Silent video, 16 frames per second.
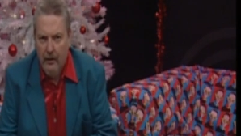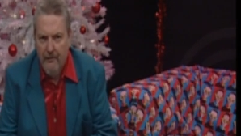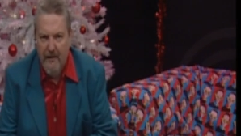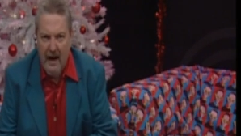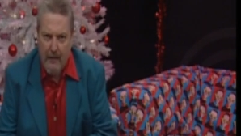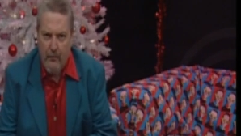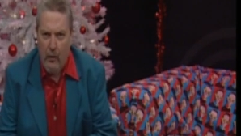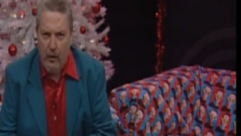
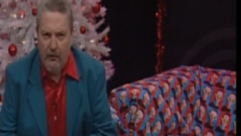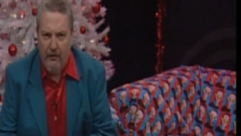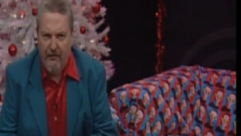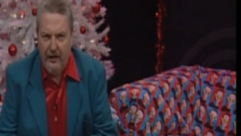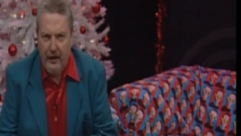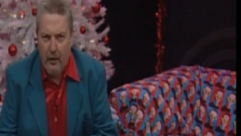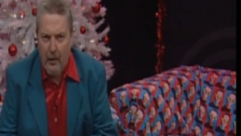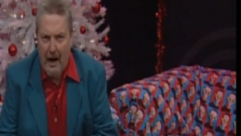Then we'll
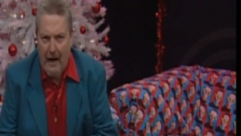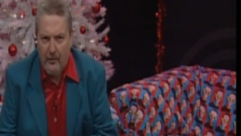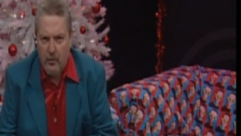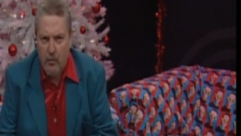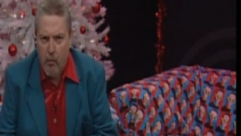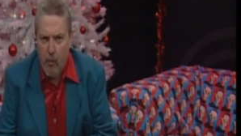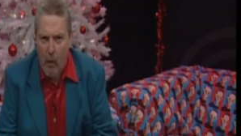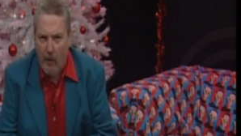figure out
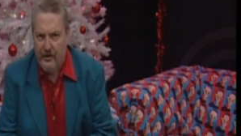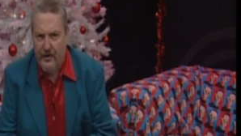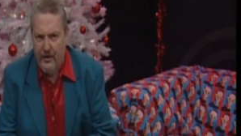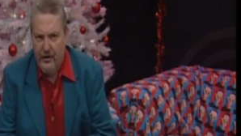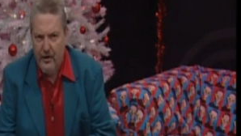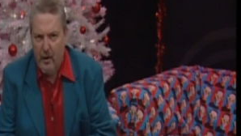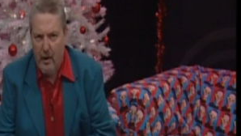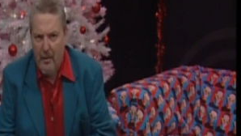what
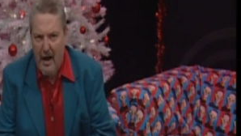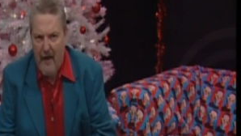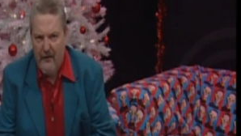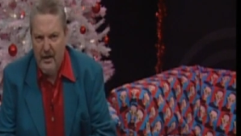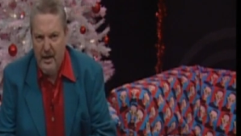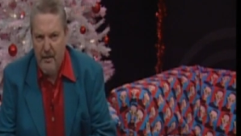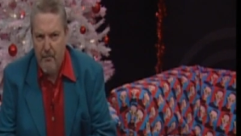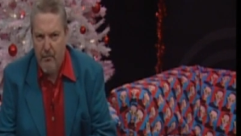to do about
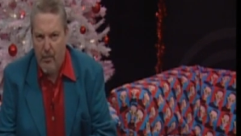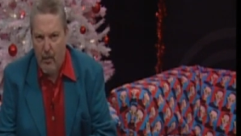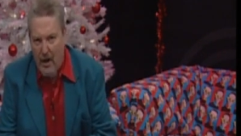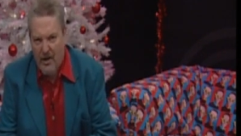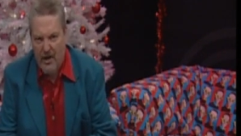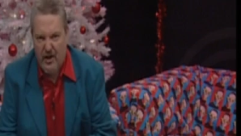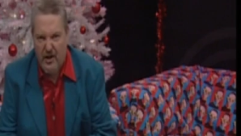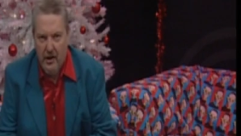the
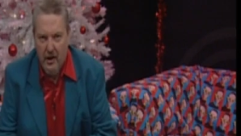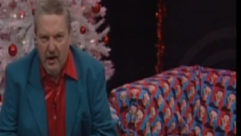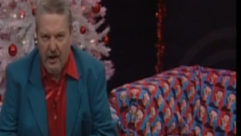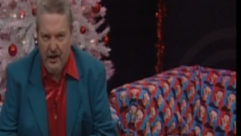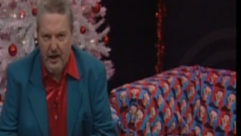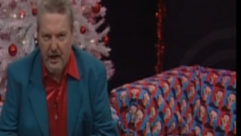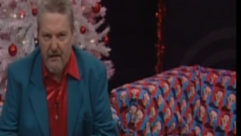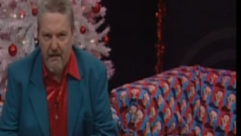depression
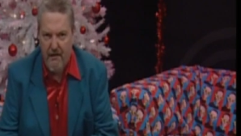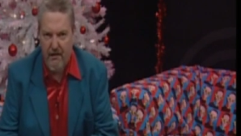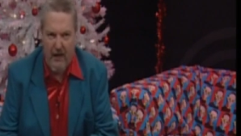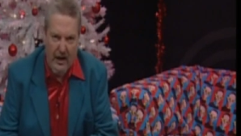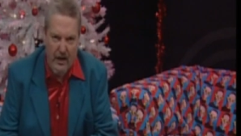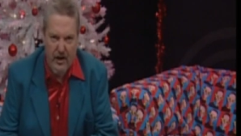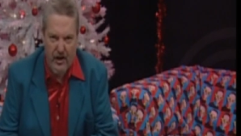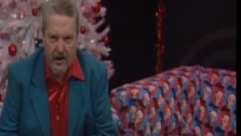and the
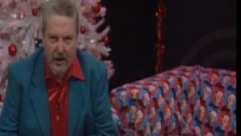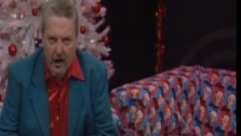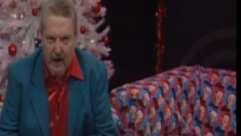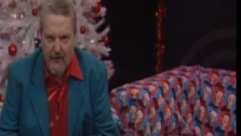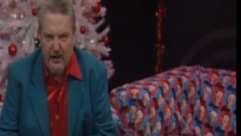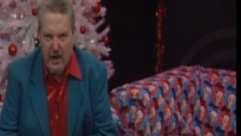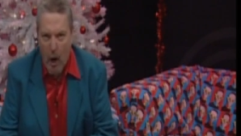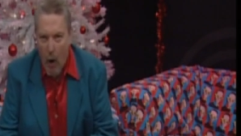inflation
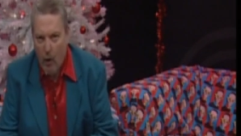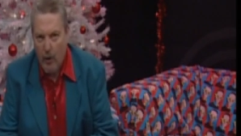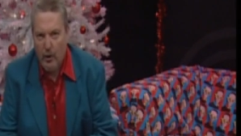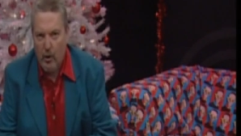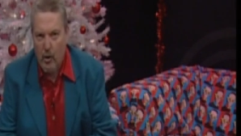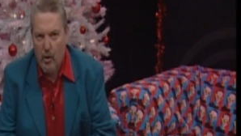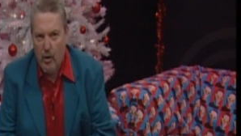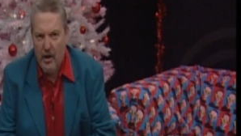and the
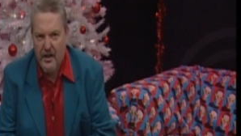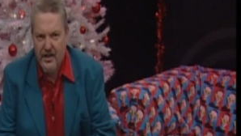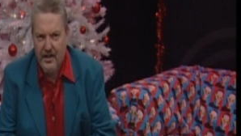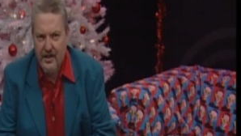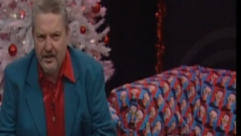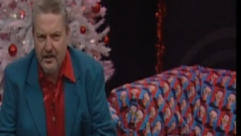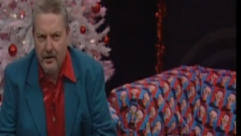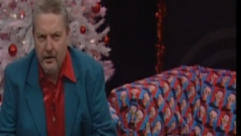oil
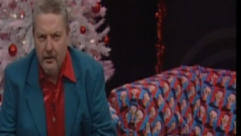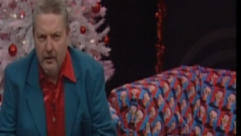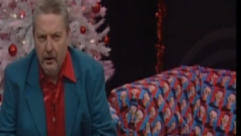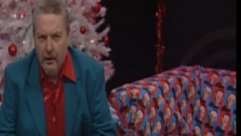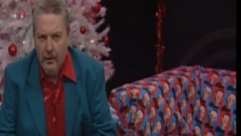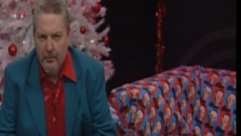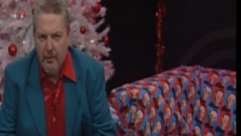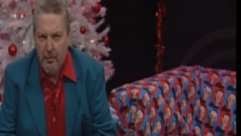crisis.
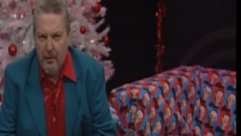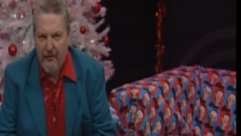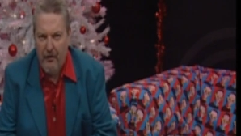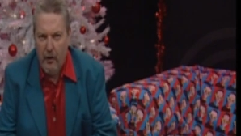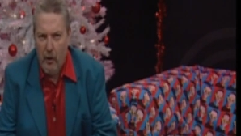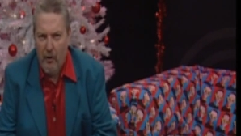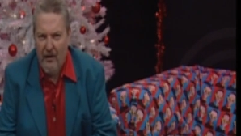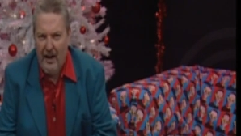But
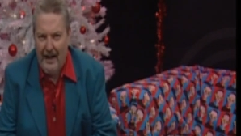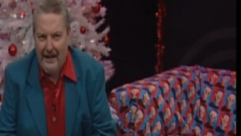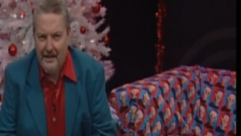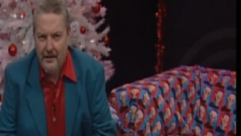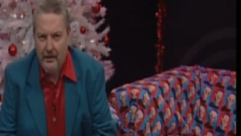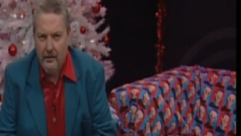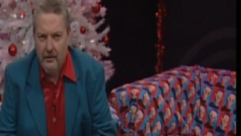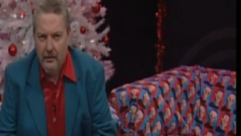before
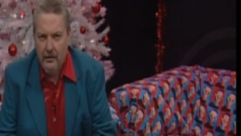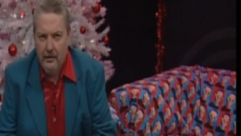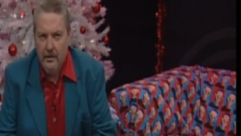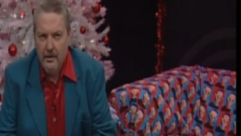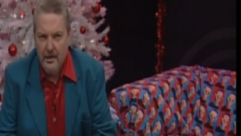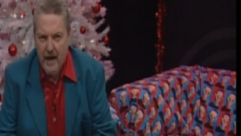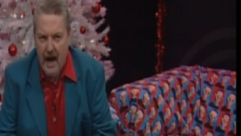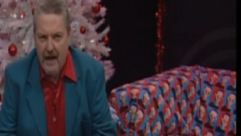that,
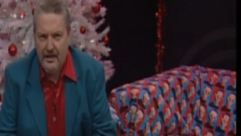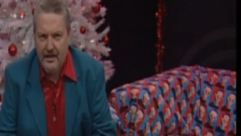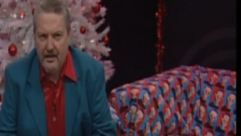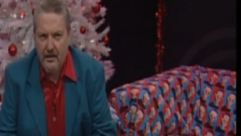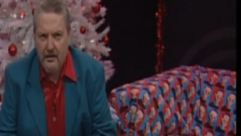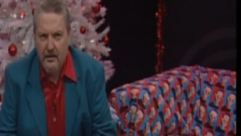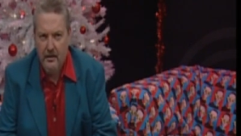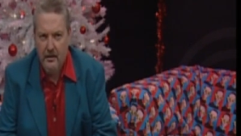yes,